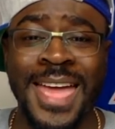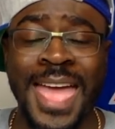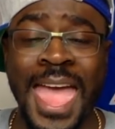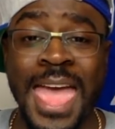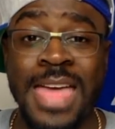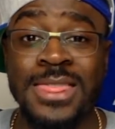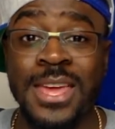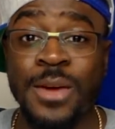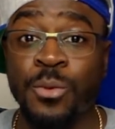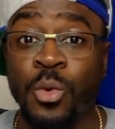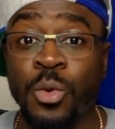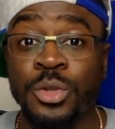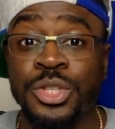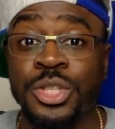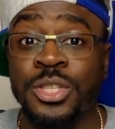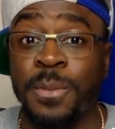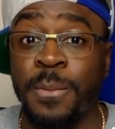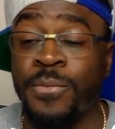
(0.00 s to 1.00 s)
And then we'll
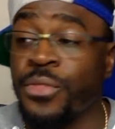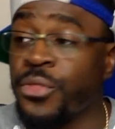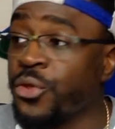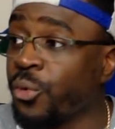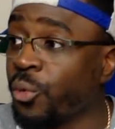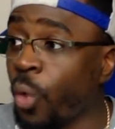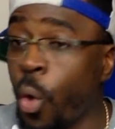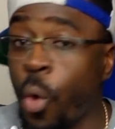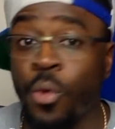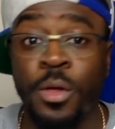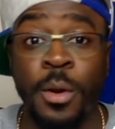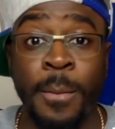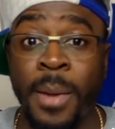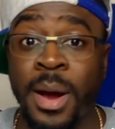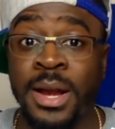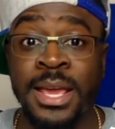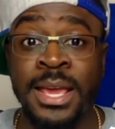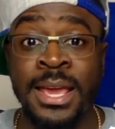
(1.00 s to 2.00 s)
just throw the
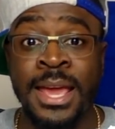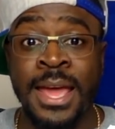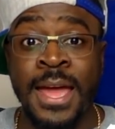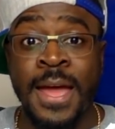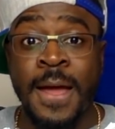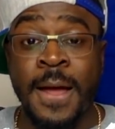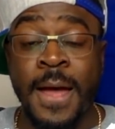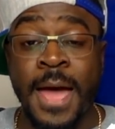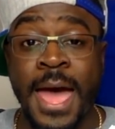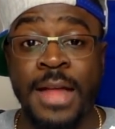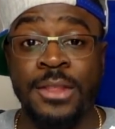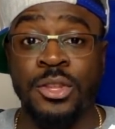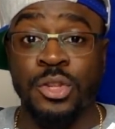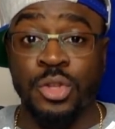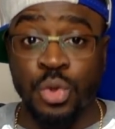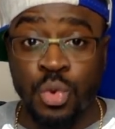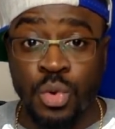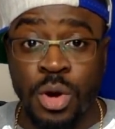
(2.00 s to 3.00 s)
money at the
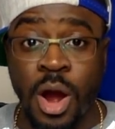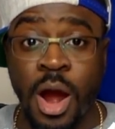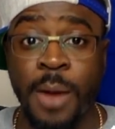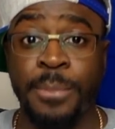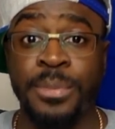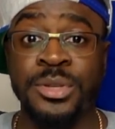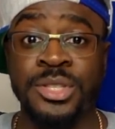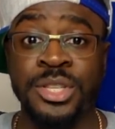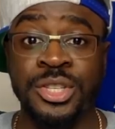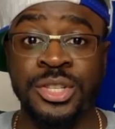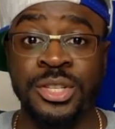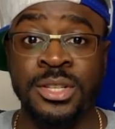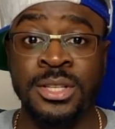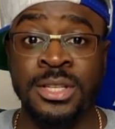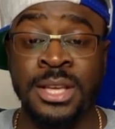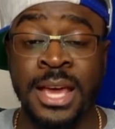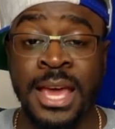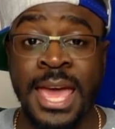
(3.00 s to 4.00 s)
two guard
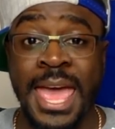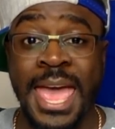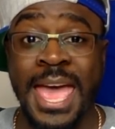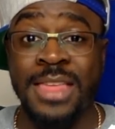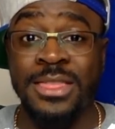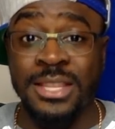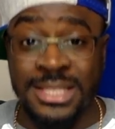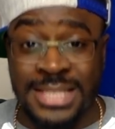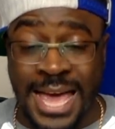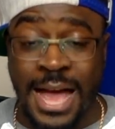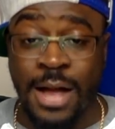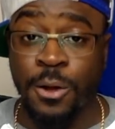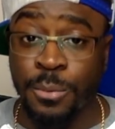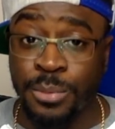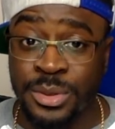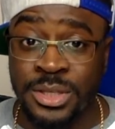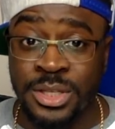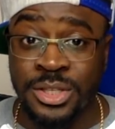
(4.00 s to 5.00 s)
positions and the tackle
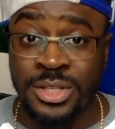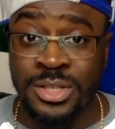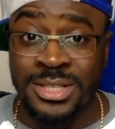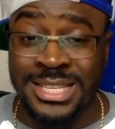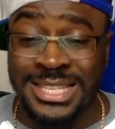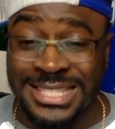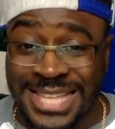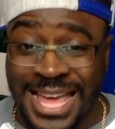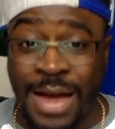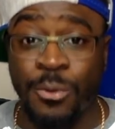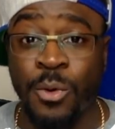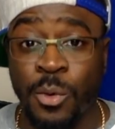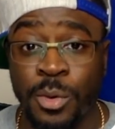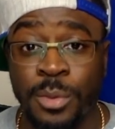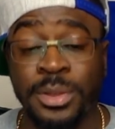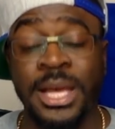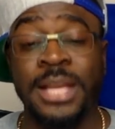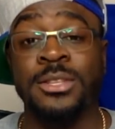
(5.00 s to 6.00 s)
positions. Is that what
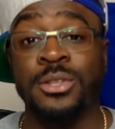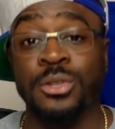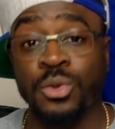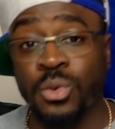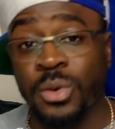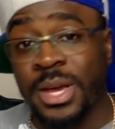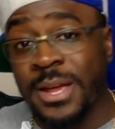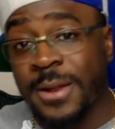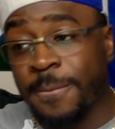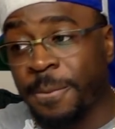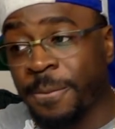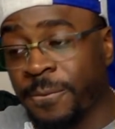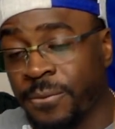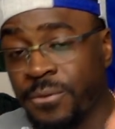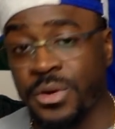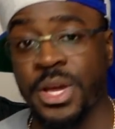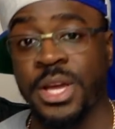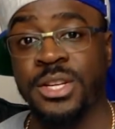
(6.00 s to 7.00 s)
we plan to do in
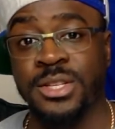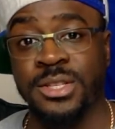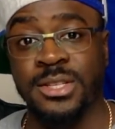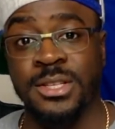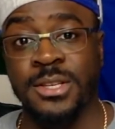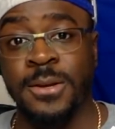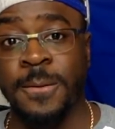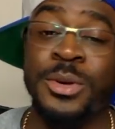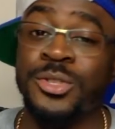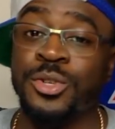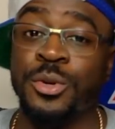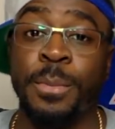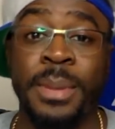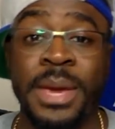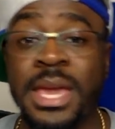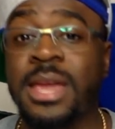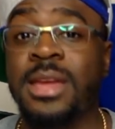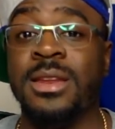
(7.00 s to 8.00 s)
free agency? Mr.
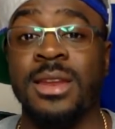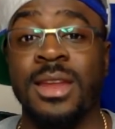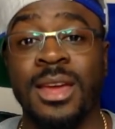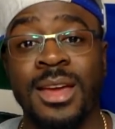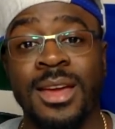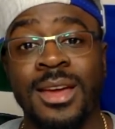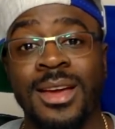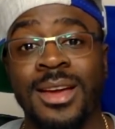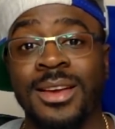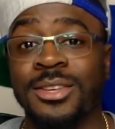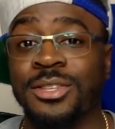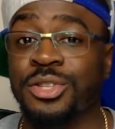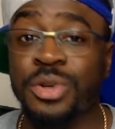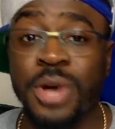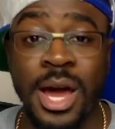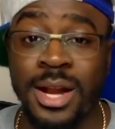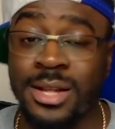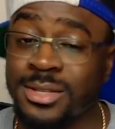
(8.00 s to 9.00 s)
Bean, you
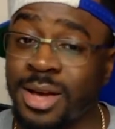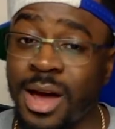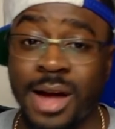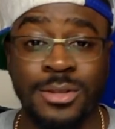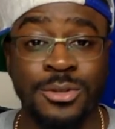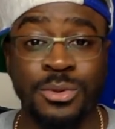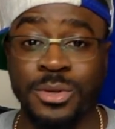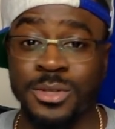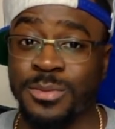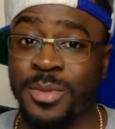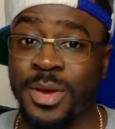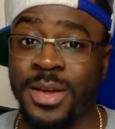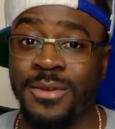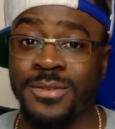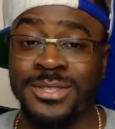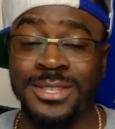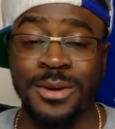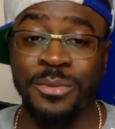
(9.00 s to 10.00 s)
got to talk to us,
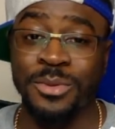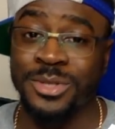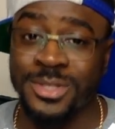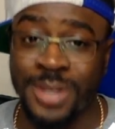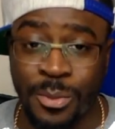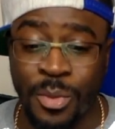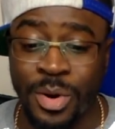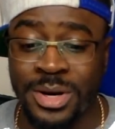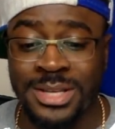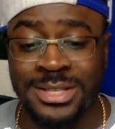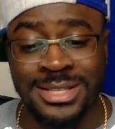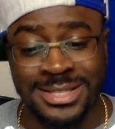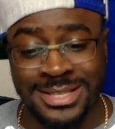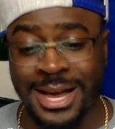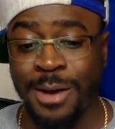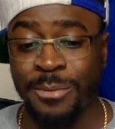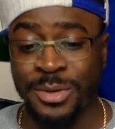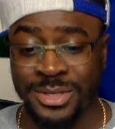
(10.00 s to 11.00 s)
man. Someone needs to
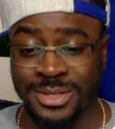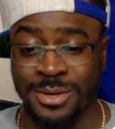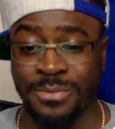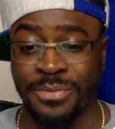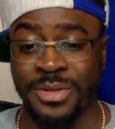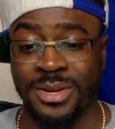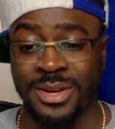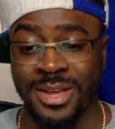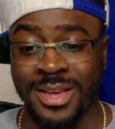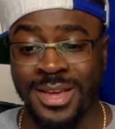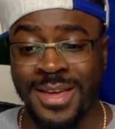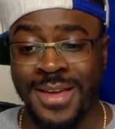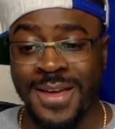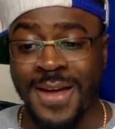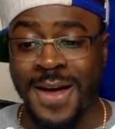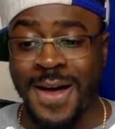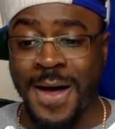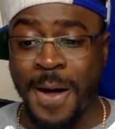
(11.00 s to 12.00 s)
tell me something.
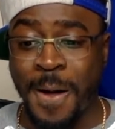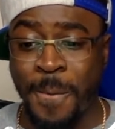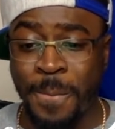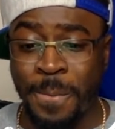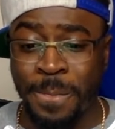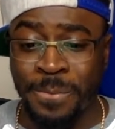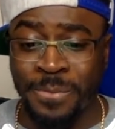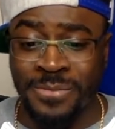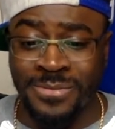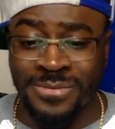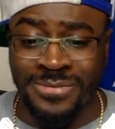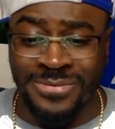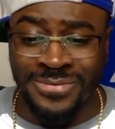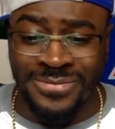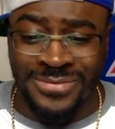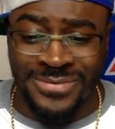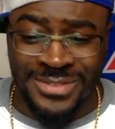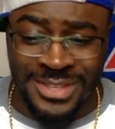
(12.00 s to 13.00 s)

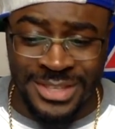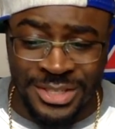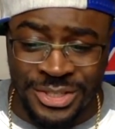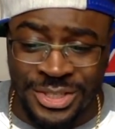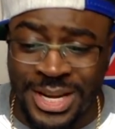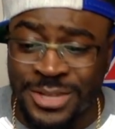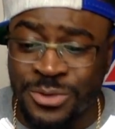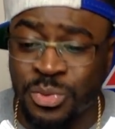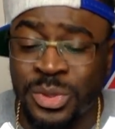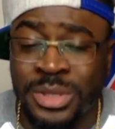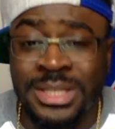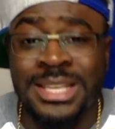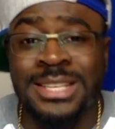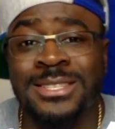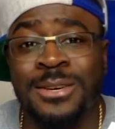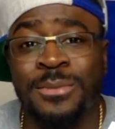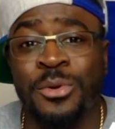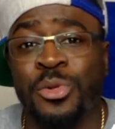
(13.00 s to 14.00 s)
The Jets
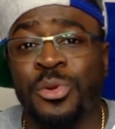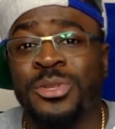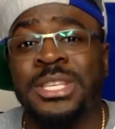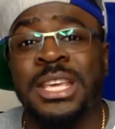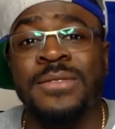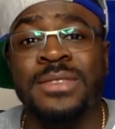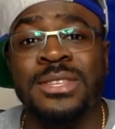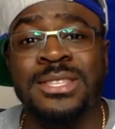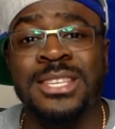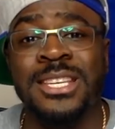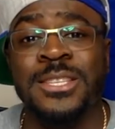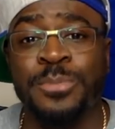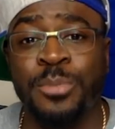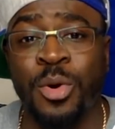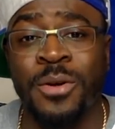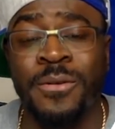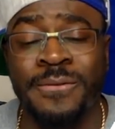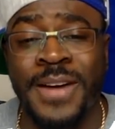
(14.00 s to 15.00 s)
released him and they're saving
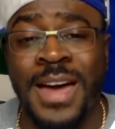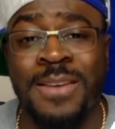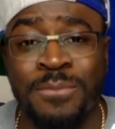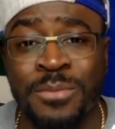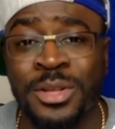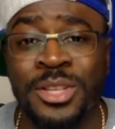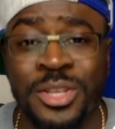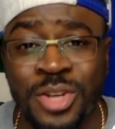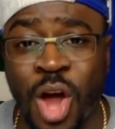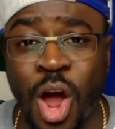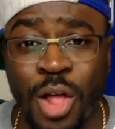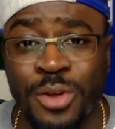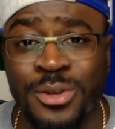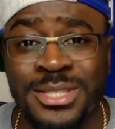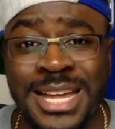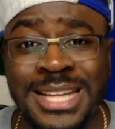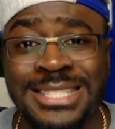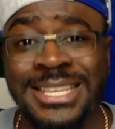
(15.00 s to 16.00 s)
$6.5 million.
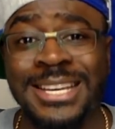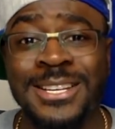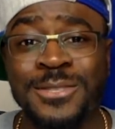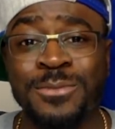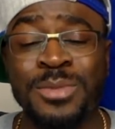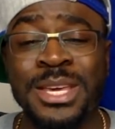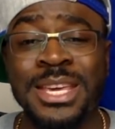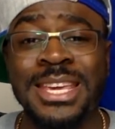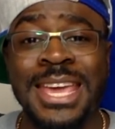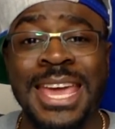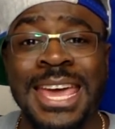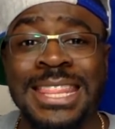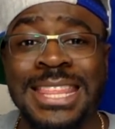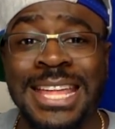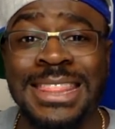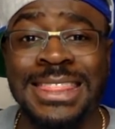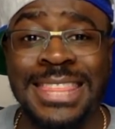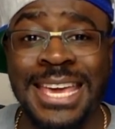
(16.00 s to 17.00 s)
That tells me
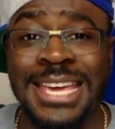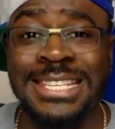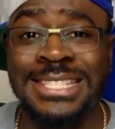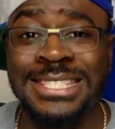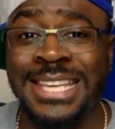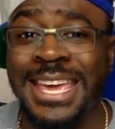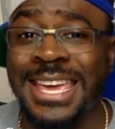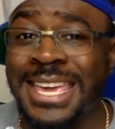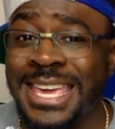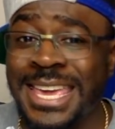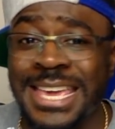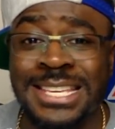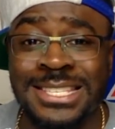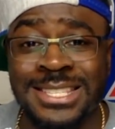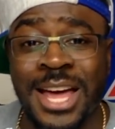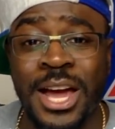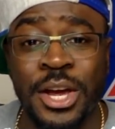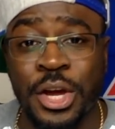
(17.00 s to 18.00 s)
that they say
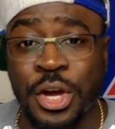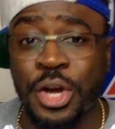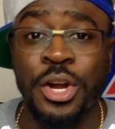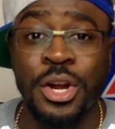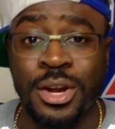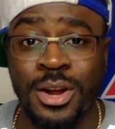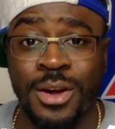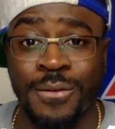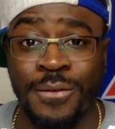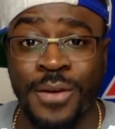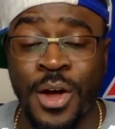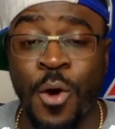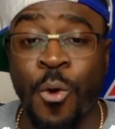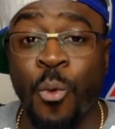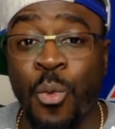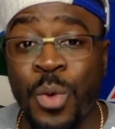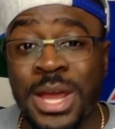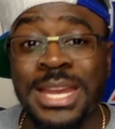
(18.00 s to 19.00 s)
he's not good enough.
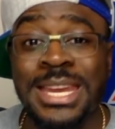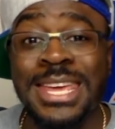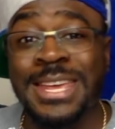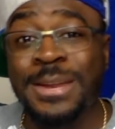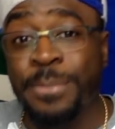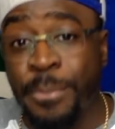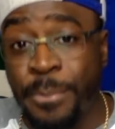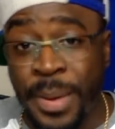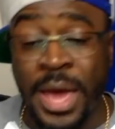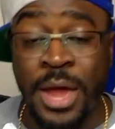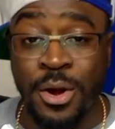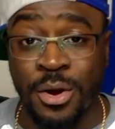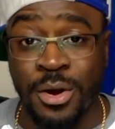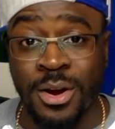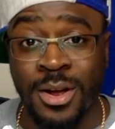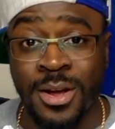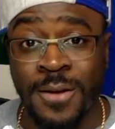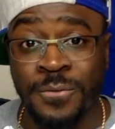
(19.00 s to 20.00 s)
We need better
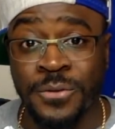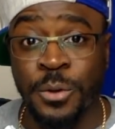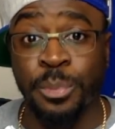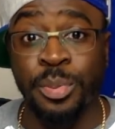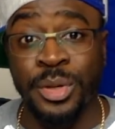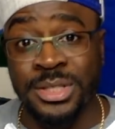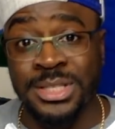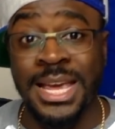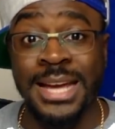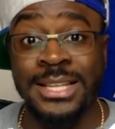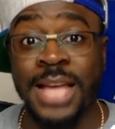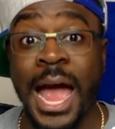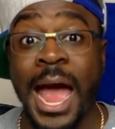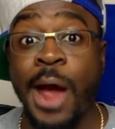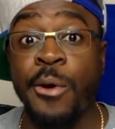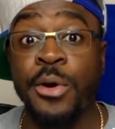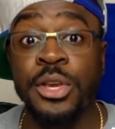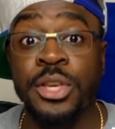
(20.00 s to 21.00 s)
to protect
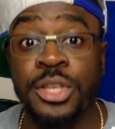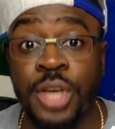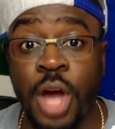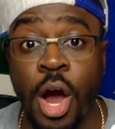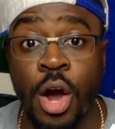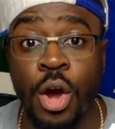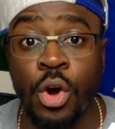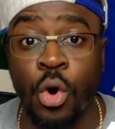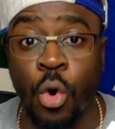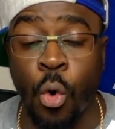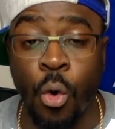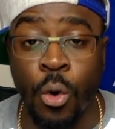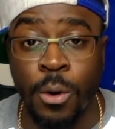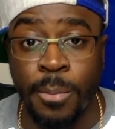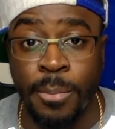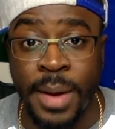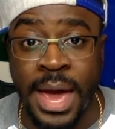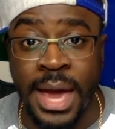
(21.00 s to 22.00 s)
our young
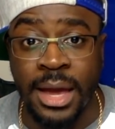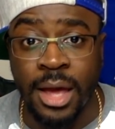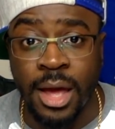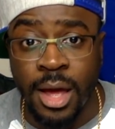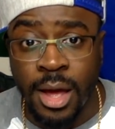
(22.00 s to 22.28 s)
quarterback.